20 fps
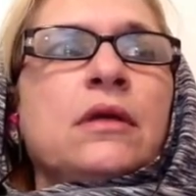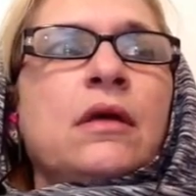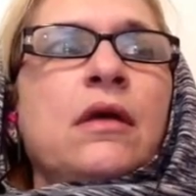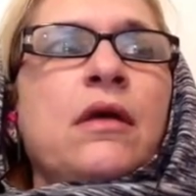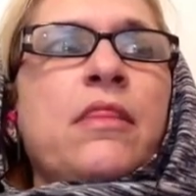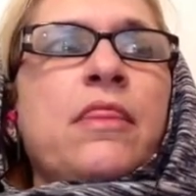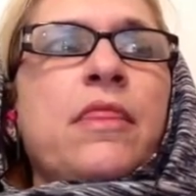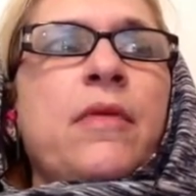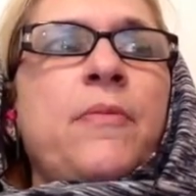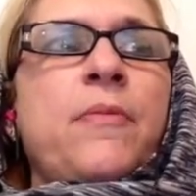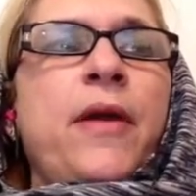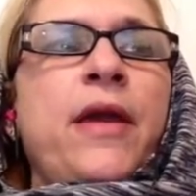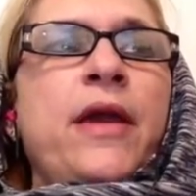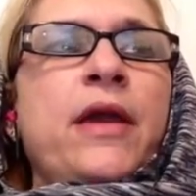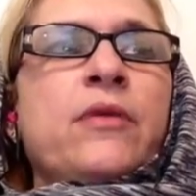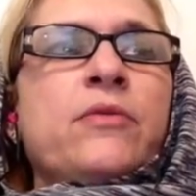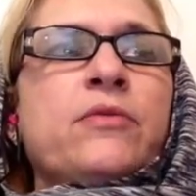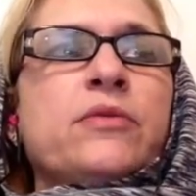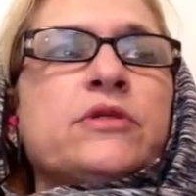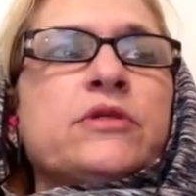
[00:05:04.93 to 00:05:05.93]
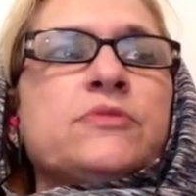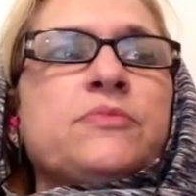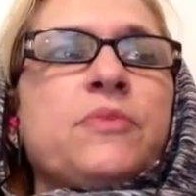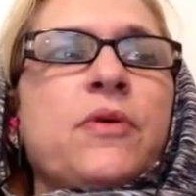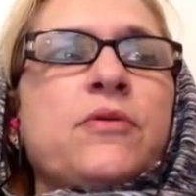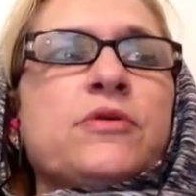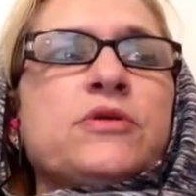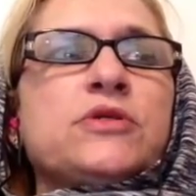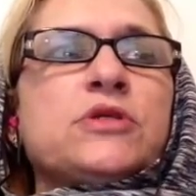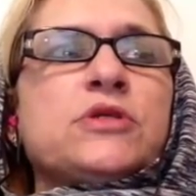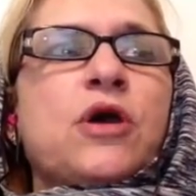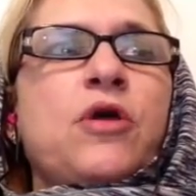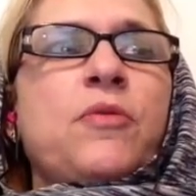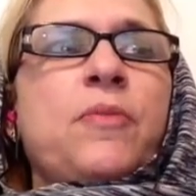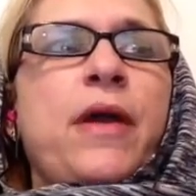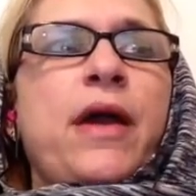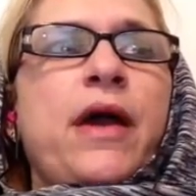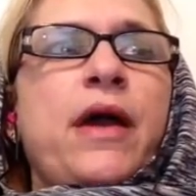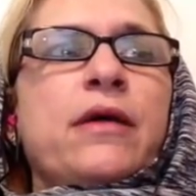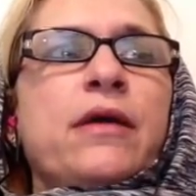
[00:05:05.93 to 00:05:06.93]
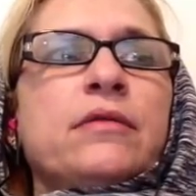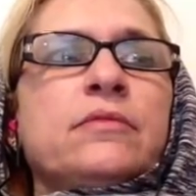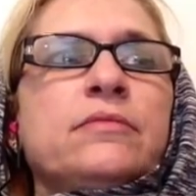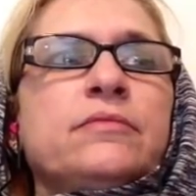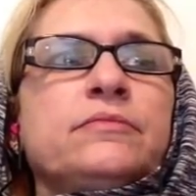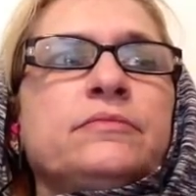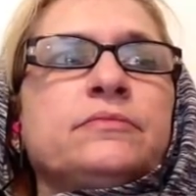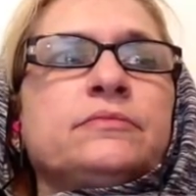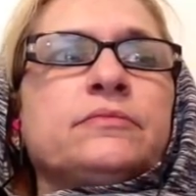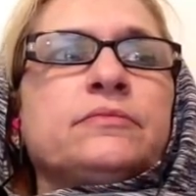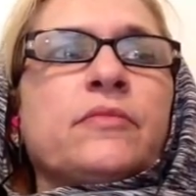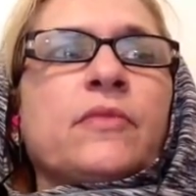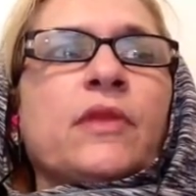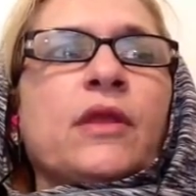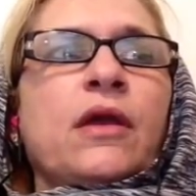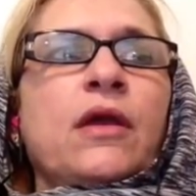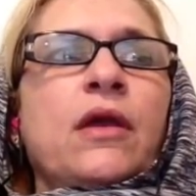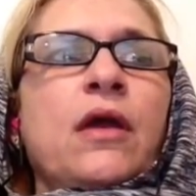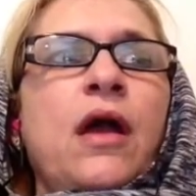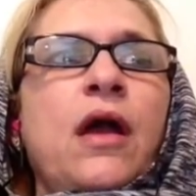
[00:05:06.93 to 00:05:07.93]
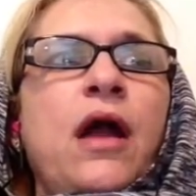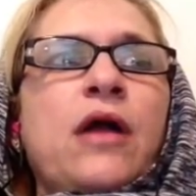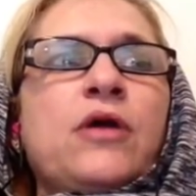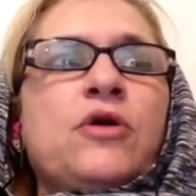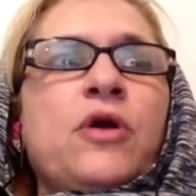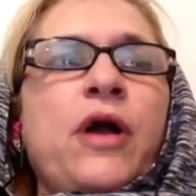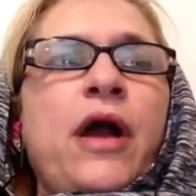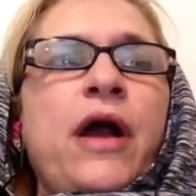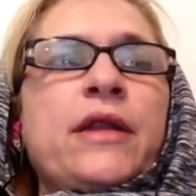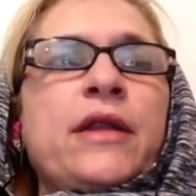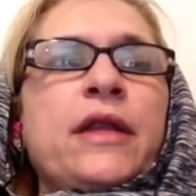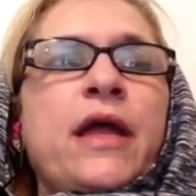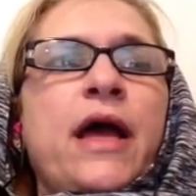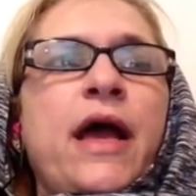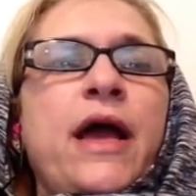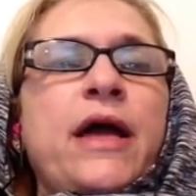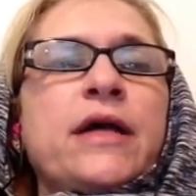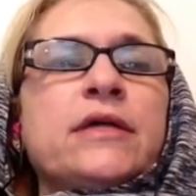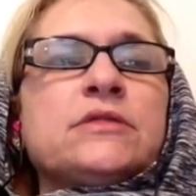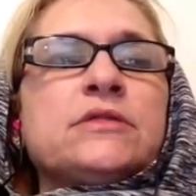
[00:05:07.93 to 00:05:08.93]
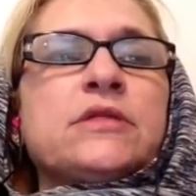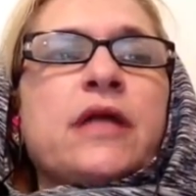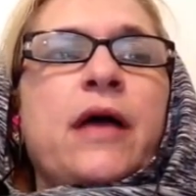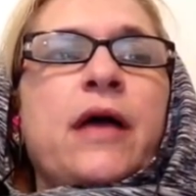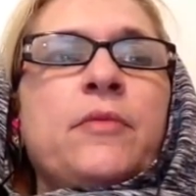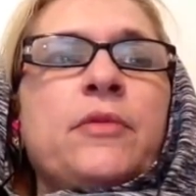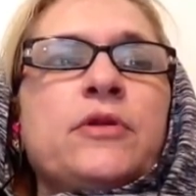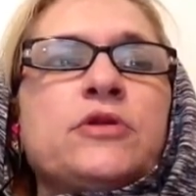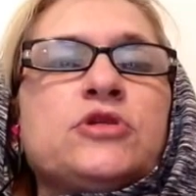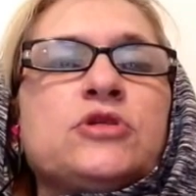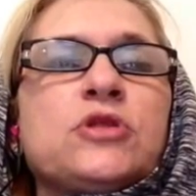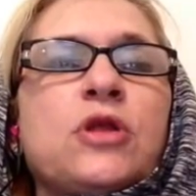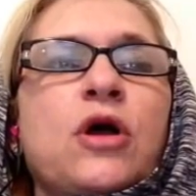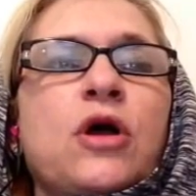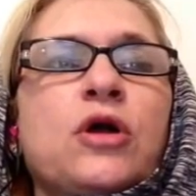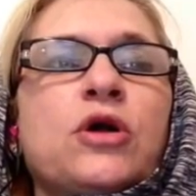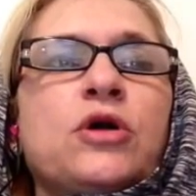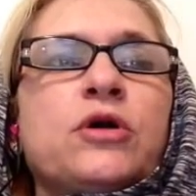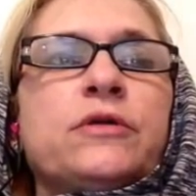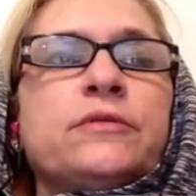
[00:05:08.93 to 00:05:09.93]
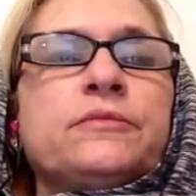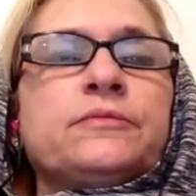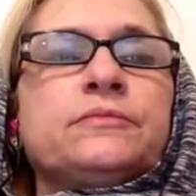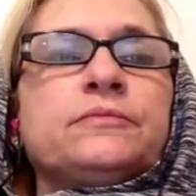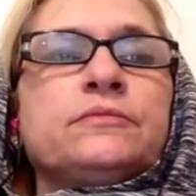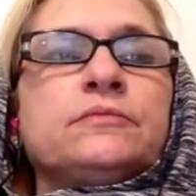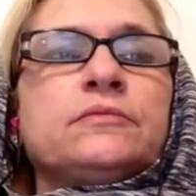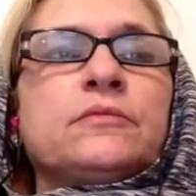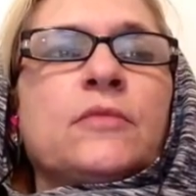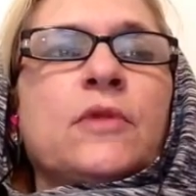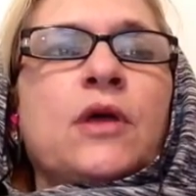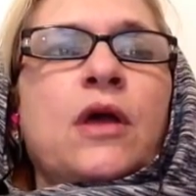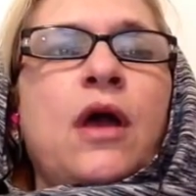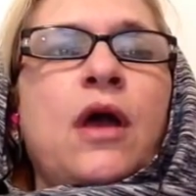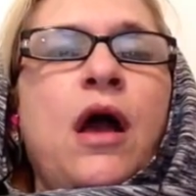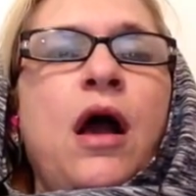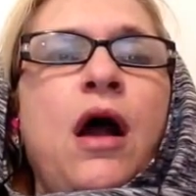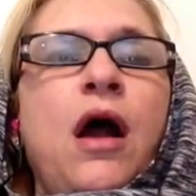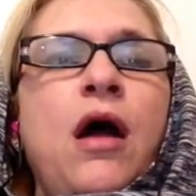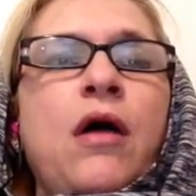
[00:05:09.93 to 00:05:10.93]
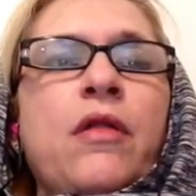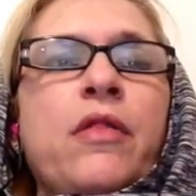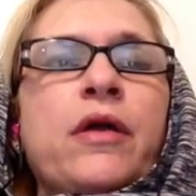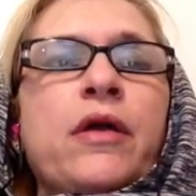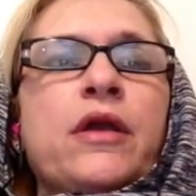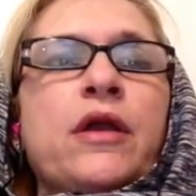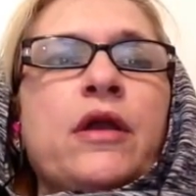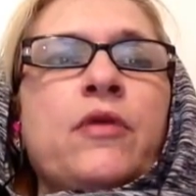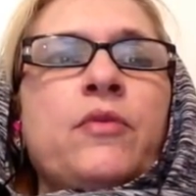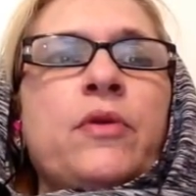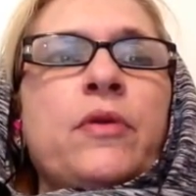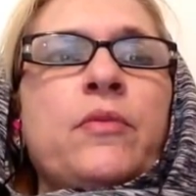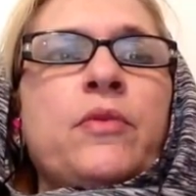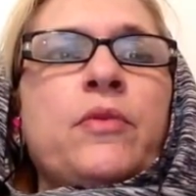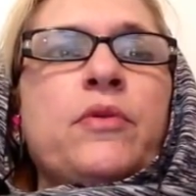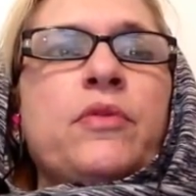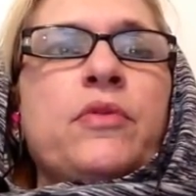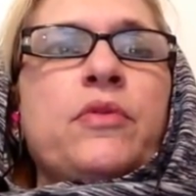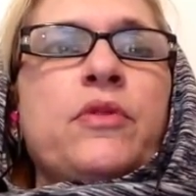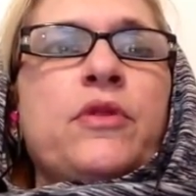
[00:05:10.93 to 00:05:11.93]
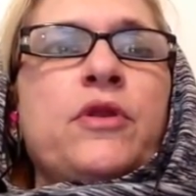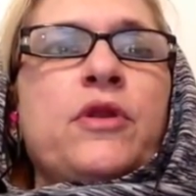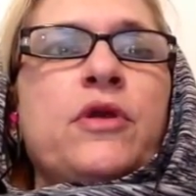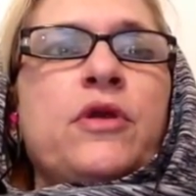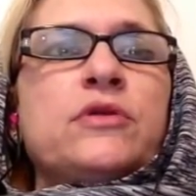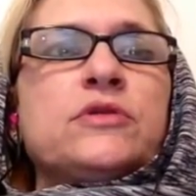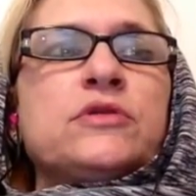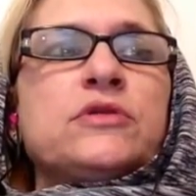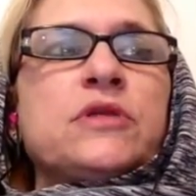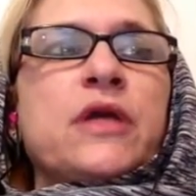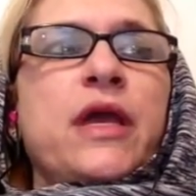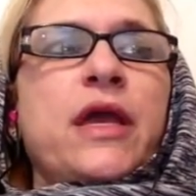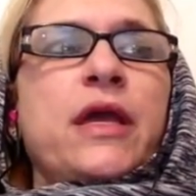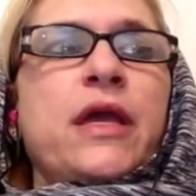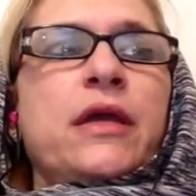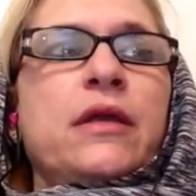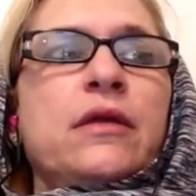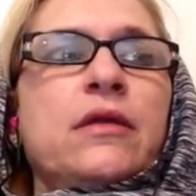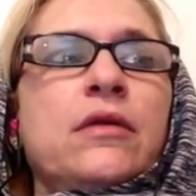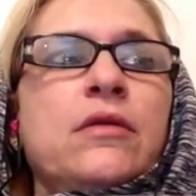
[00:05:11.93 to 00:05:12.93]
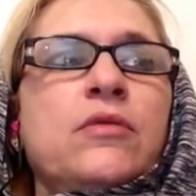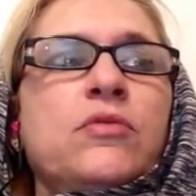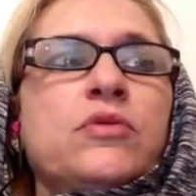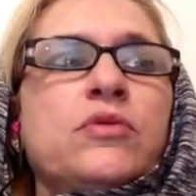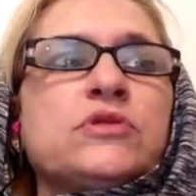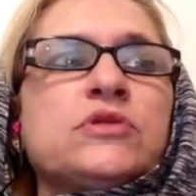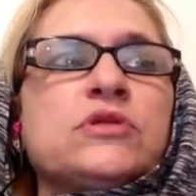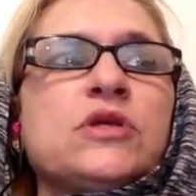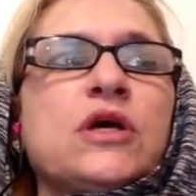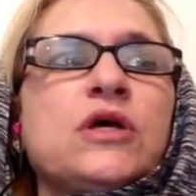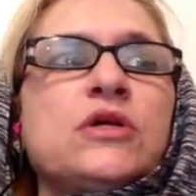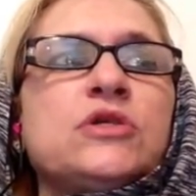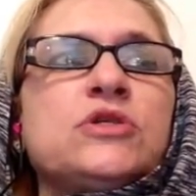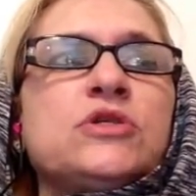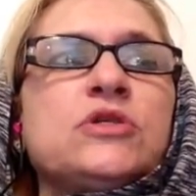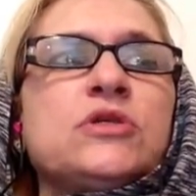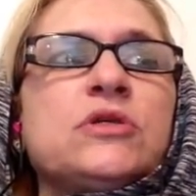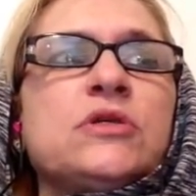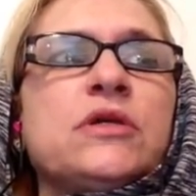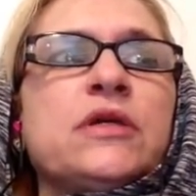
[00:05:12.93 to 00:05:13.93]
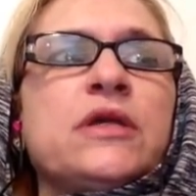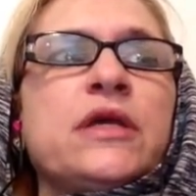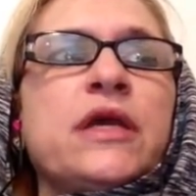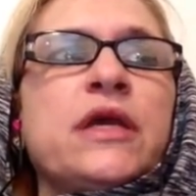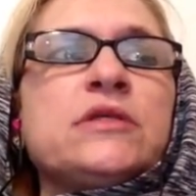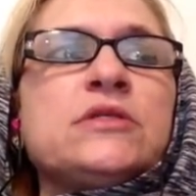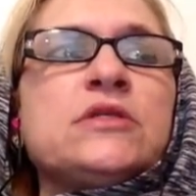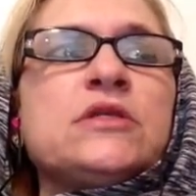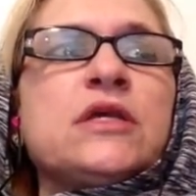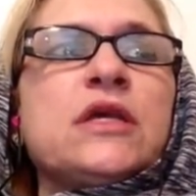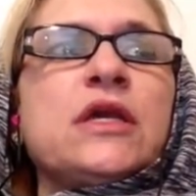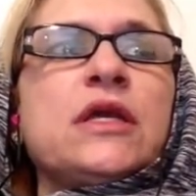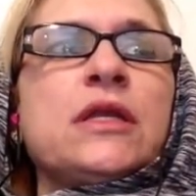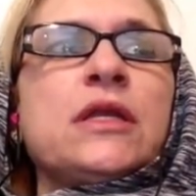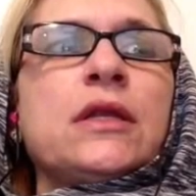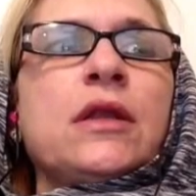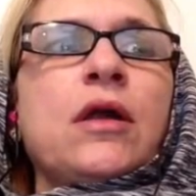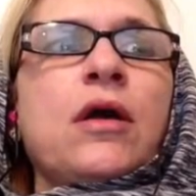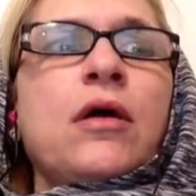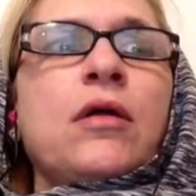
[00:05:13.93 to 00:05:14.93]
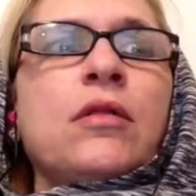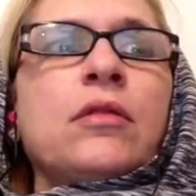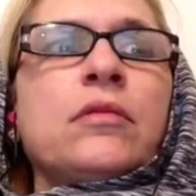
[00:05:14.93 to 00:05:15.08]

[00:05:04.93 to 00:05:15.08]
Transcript: The pain was so bad. I cried and I asked how much longer. All I can remember the nurse saying was, "Hush, he has to get it all."